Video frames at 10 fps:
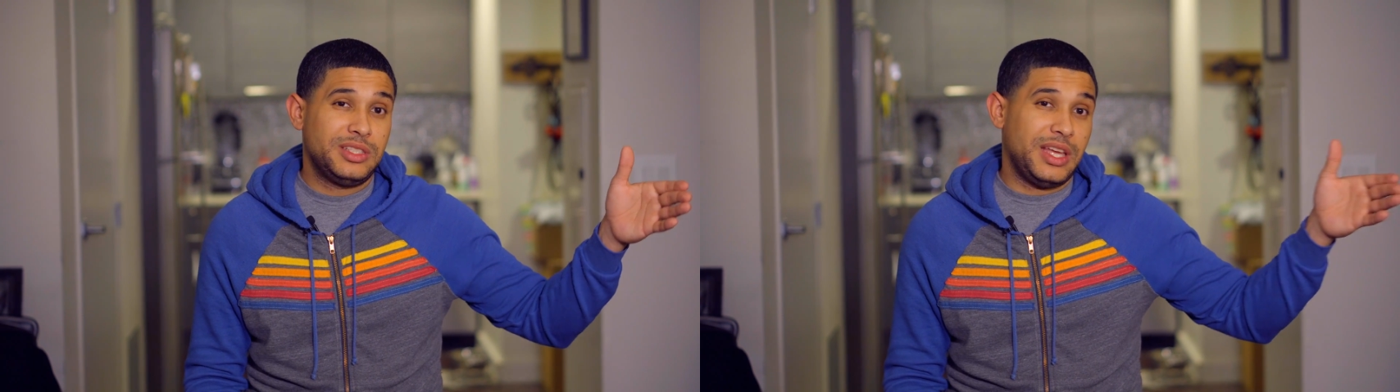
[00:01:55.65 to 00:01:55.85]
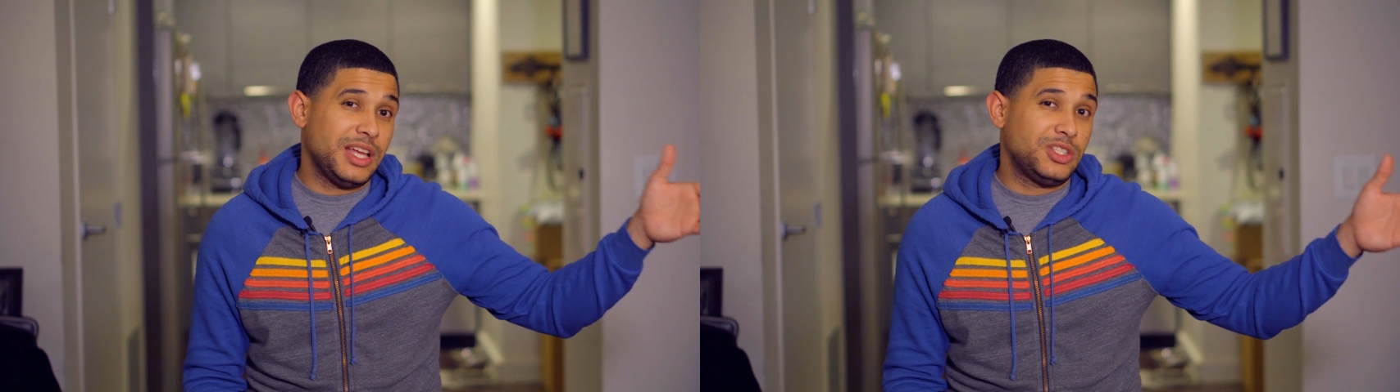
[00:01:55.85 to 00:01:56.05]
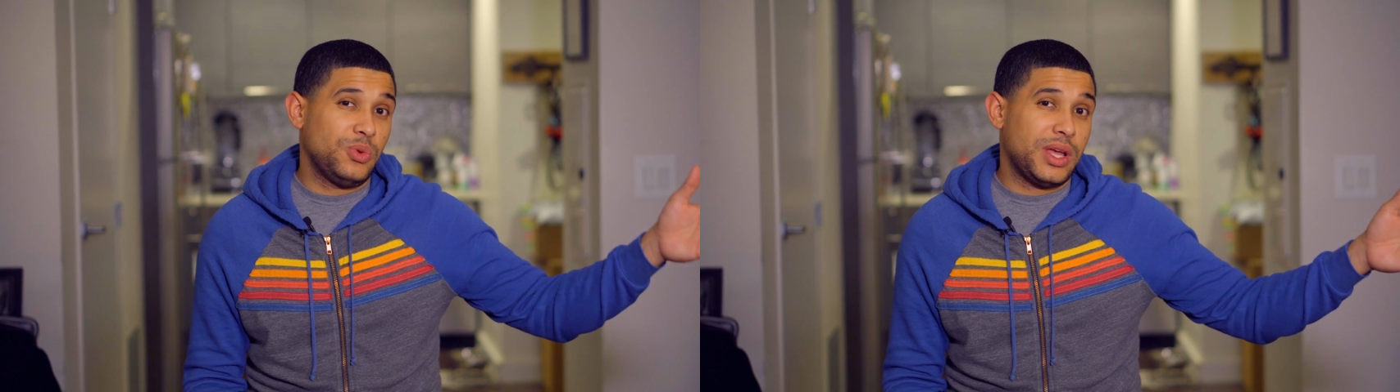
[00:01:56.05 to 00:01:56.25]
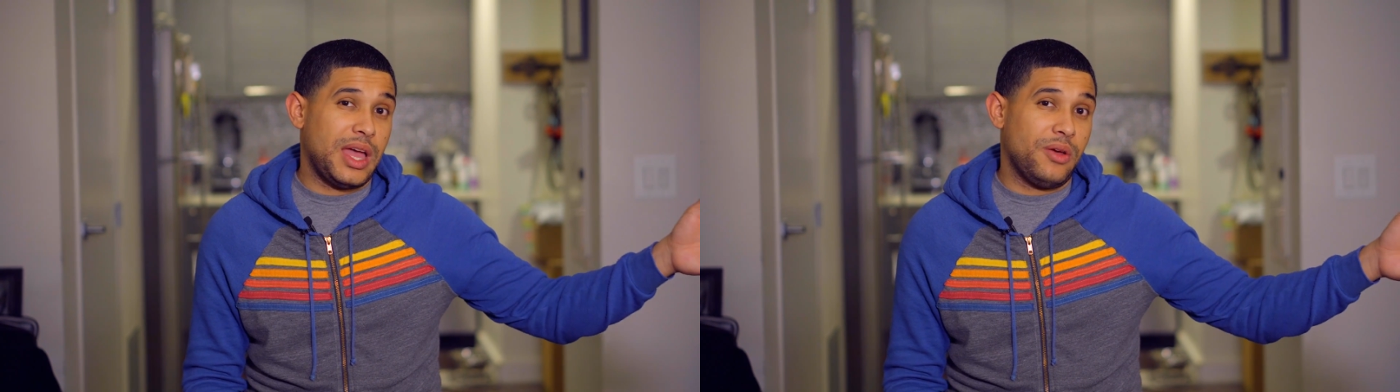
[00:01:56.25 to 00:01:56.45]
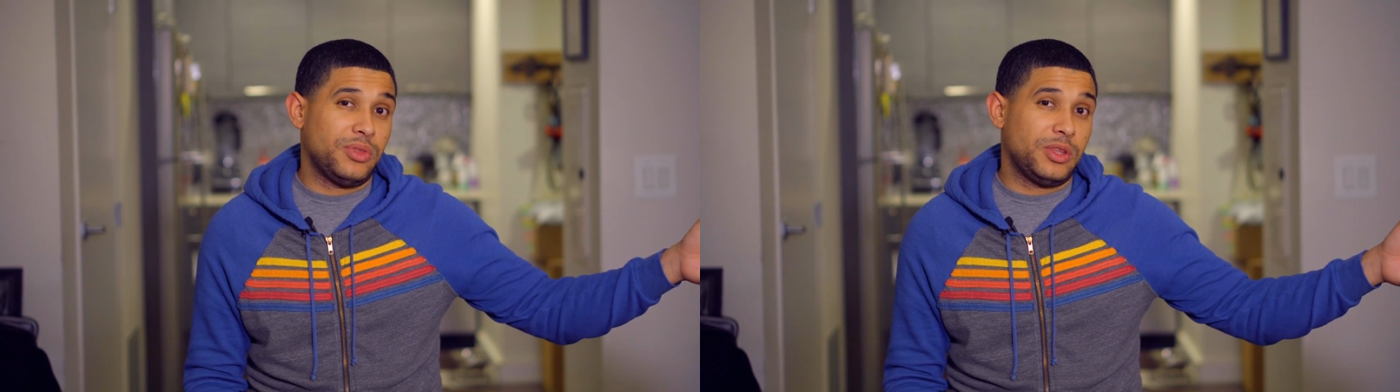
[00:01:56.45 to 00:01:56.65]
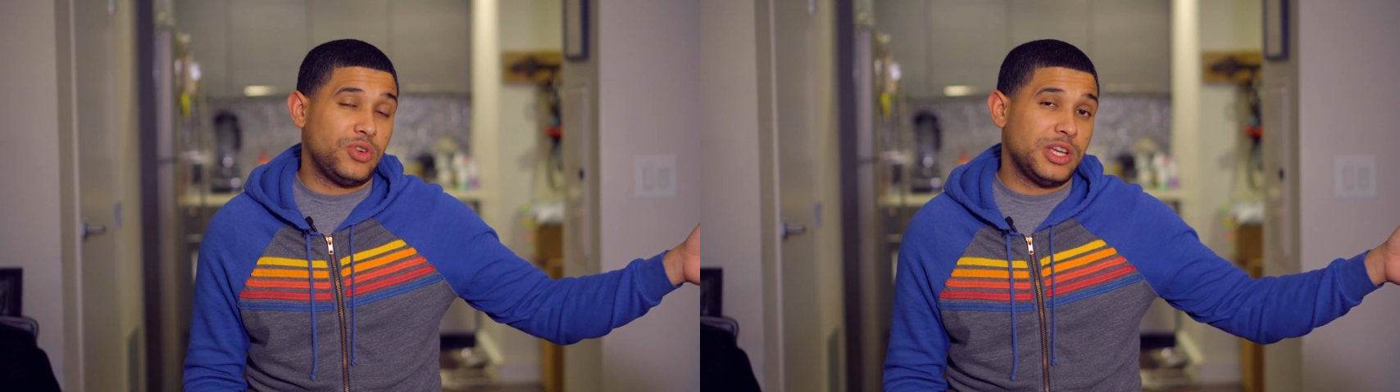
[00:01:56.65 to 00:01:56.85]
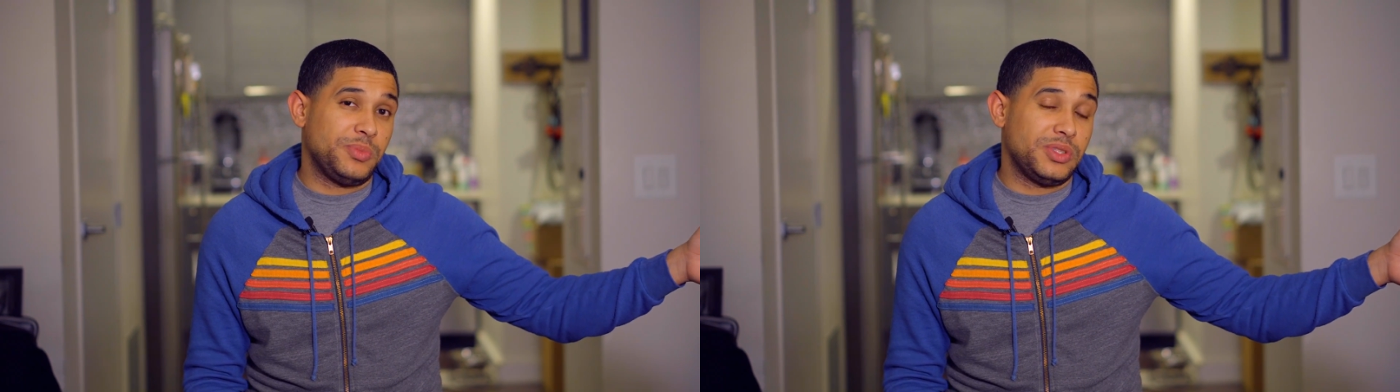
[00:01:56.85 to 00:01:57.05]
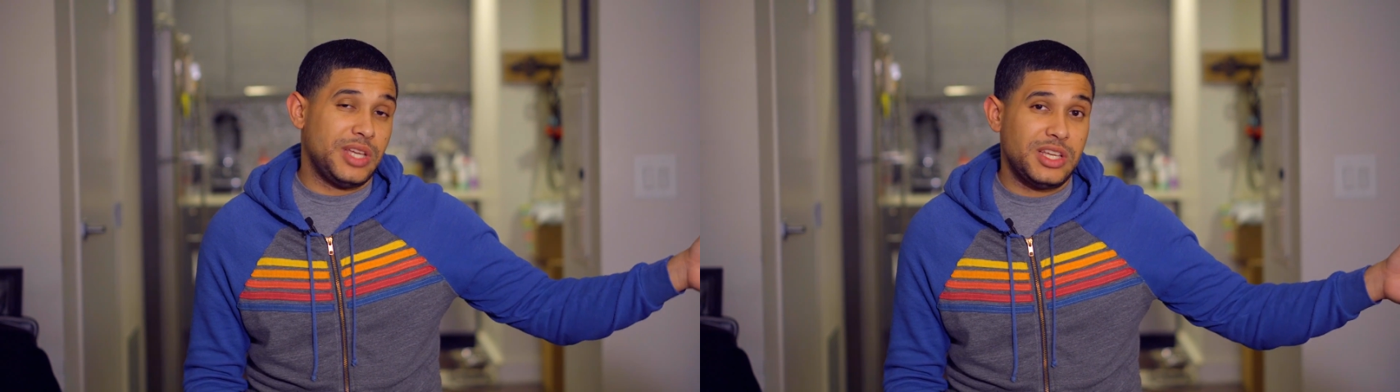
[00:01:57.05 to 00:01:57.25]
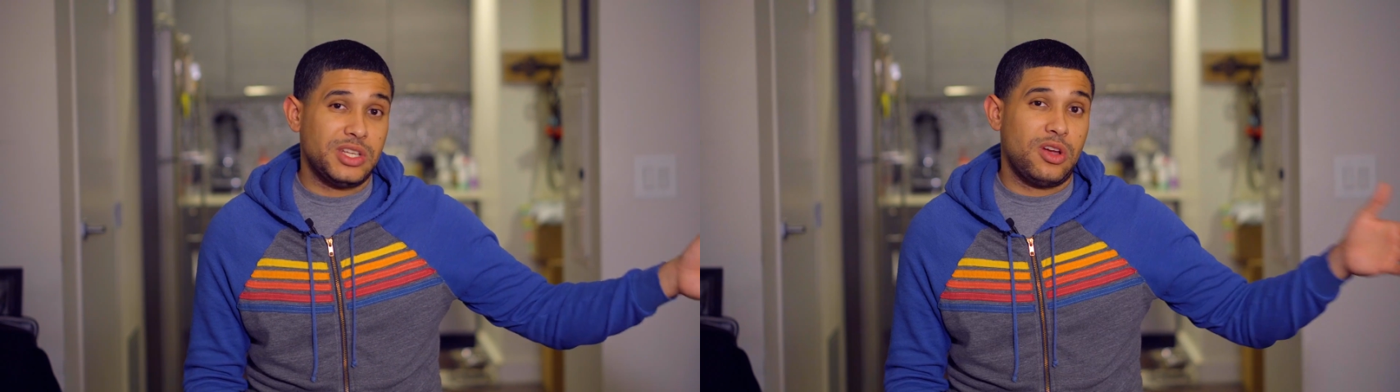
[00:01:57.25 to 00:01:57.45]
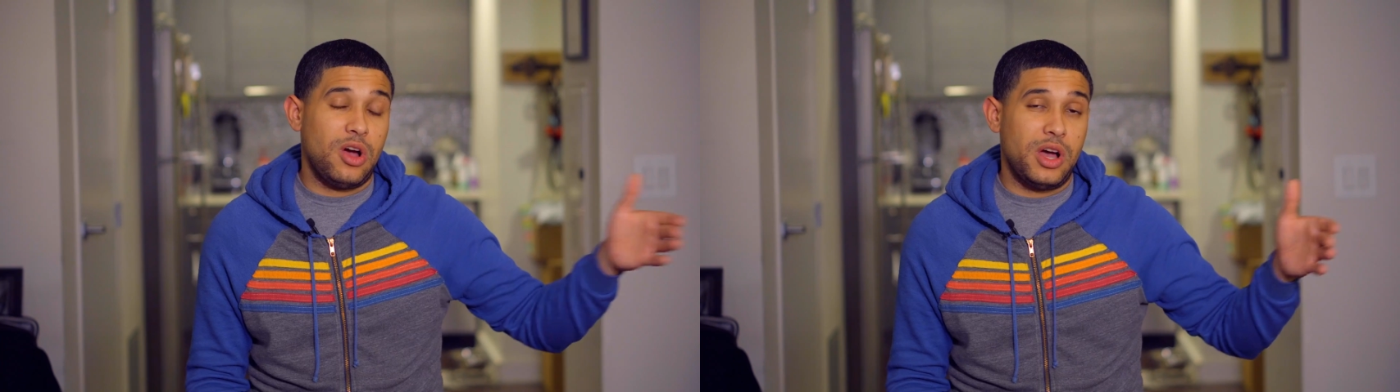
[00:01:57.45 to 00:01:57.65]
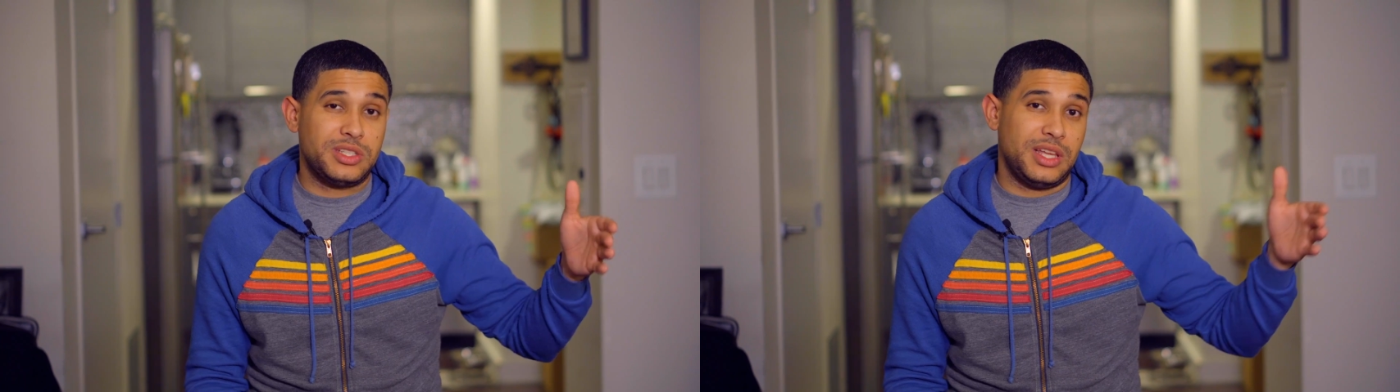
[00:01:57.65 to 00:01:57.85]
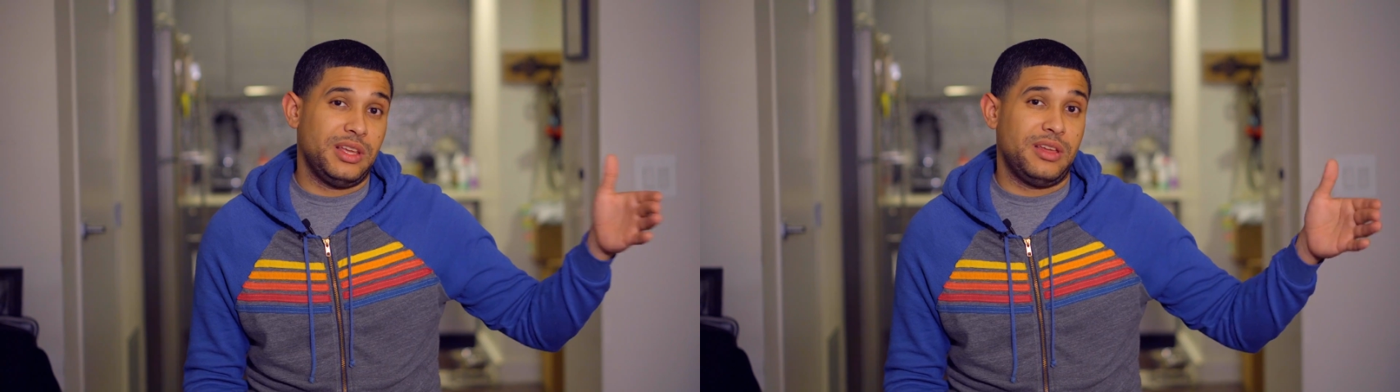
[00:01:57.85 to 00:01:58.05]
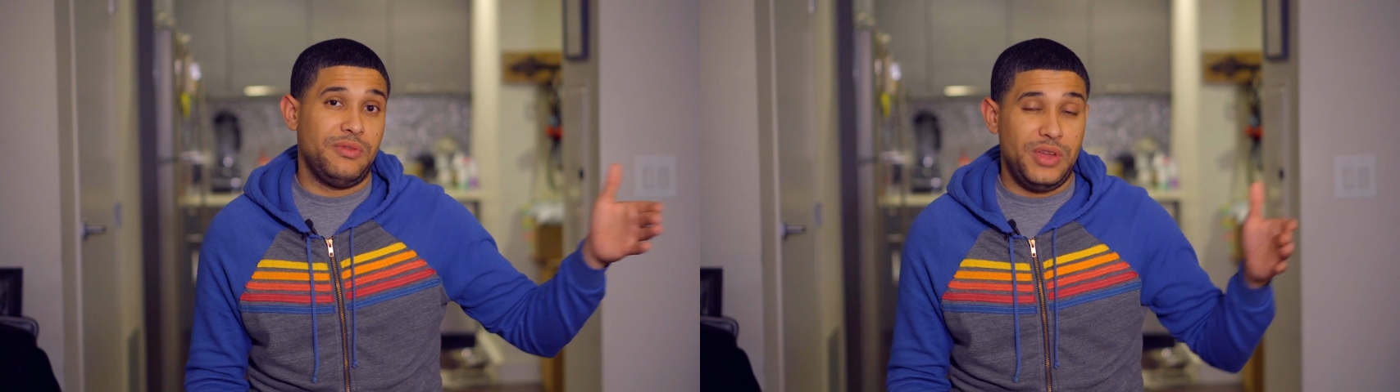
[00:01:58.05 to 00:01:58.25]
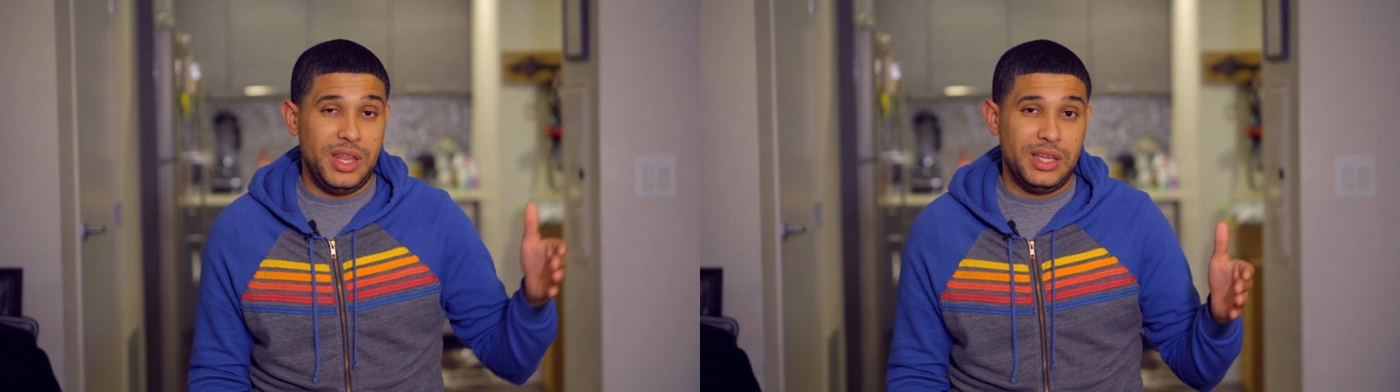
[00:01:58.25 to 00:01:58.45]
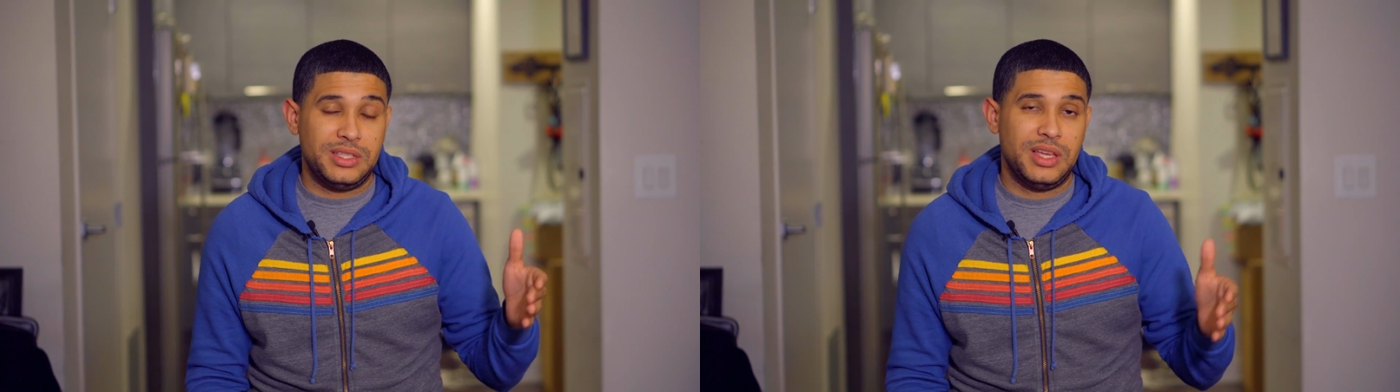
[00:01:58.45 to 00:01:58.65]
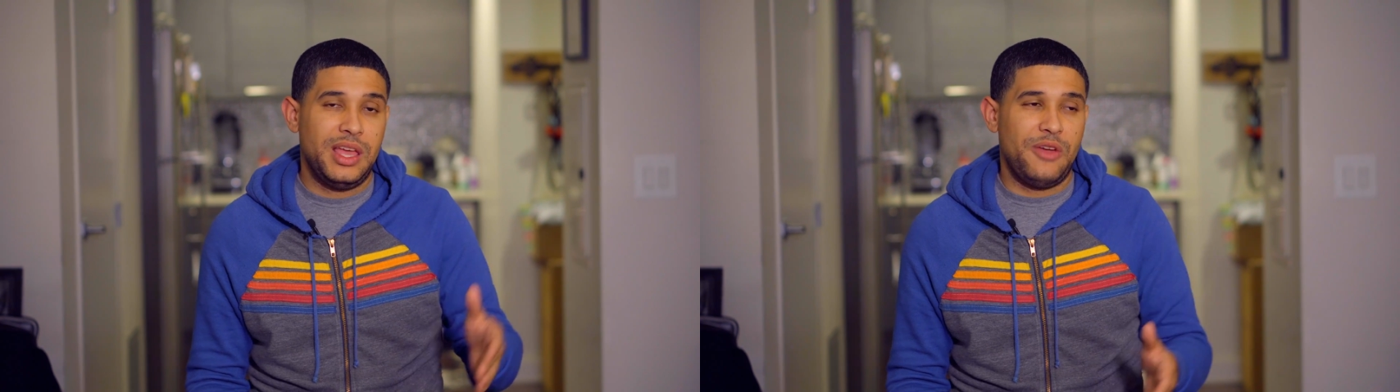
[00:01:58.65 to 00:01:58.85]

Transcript: take into account the transportation costs and the convenience.